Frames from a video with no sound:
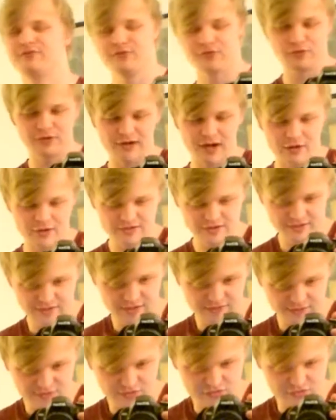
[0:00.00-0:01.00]
4 hours
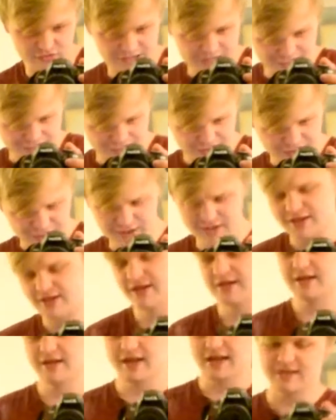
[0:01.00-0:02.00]
left of driving.
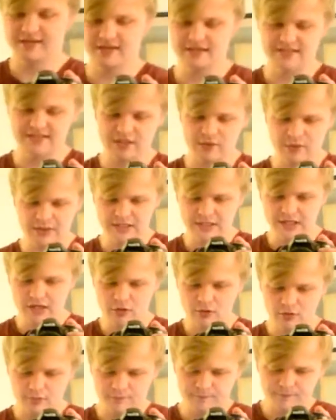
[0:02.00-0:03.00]
And then so we can
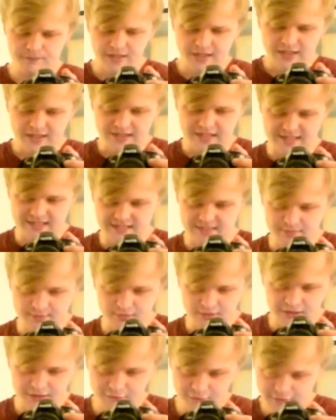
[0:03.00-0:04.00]
go get some
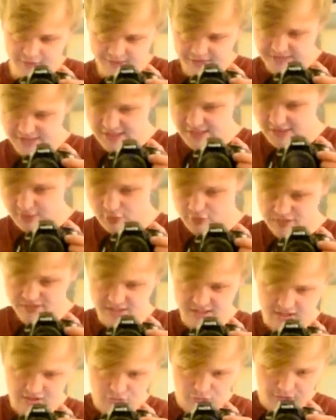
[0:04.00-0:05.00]
breakfast and go
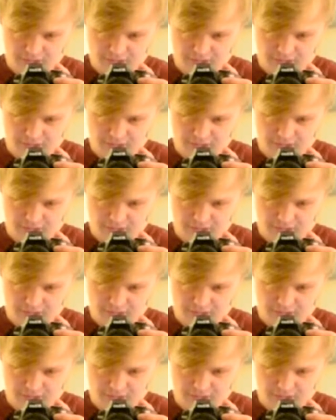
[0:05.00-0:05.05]
see the new